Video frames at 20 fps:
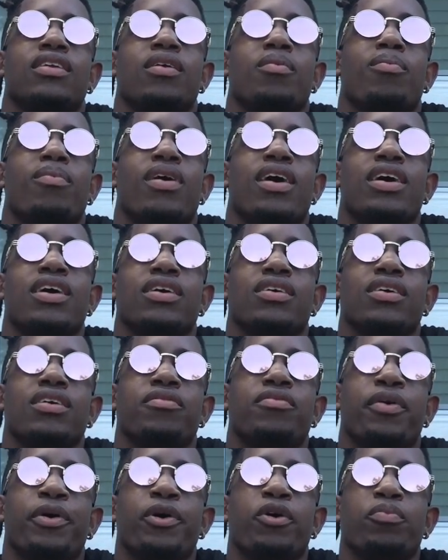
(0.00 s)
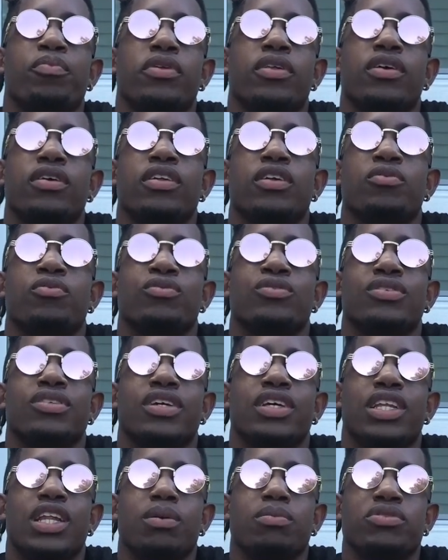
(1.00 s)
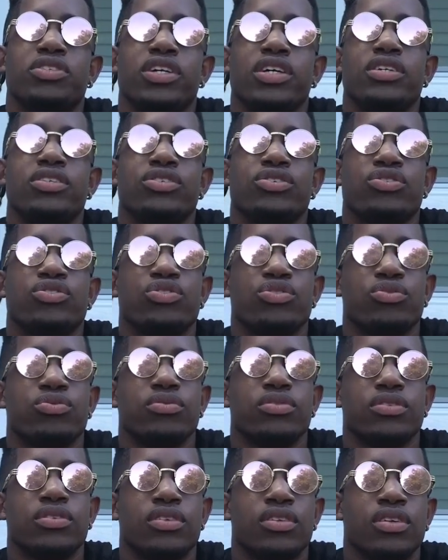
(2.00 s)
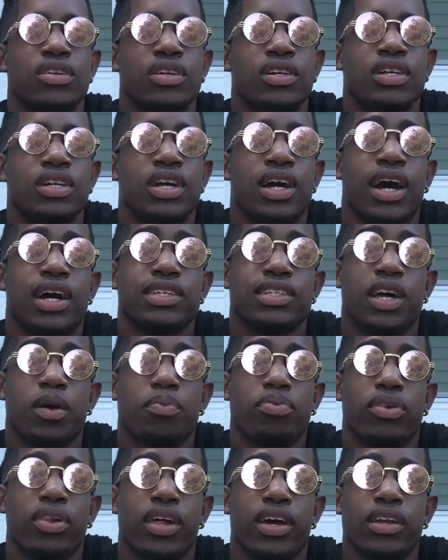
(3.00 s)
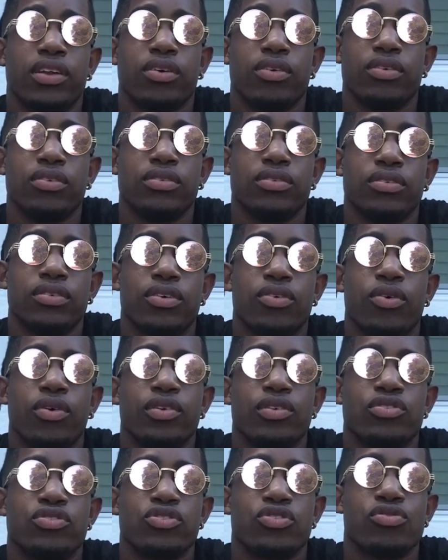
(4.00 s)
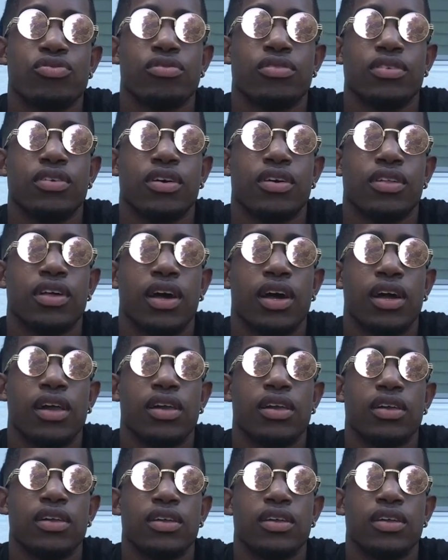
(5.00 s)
My availability will end up changing soon, because I plan on going to school and all that.